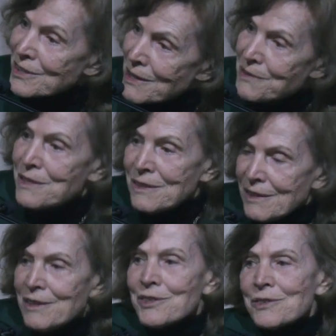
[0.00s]

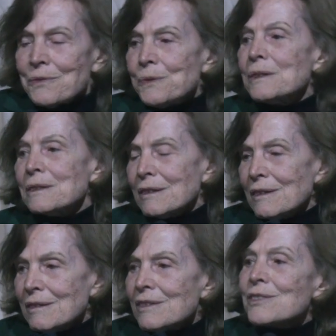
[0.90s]

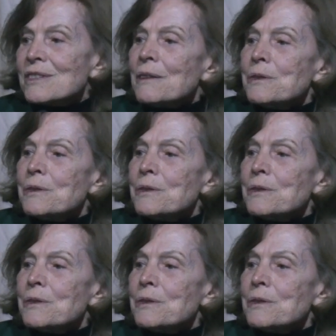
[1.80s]
37,000 feet,